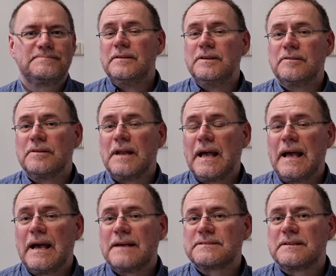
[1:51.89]
You could
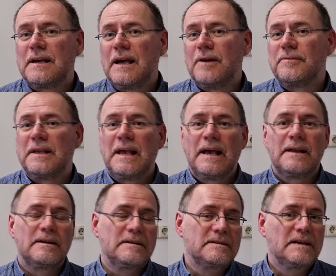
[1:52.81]
ask how they
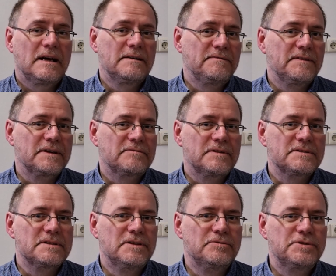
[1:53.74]
handle conflict
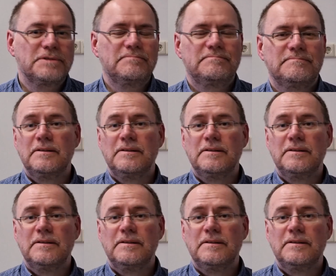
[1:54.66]
resolution.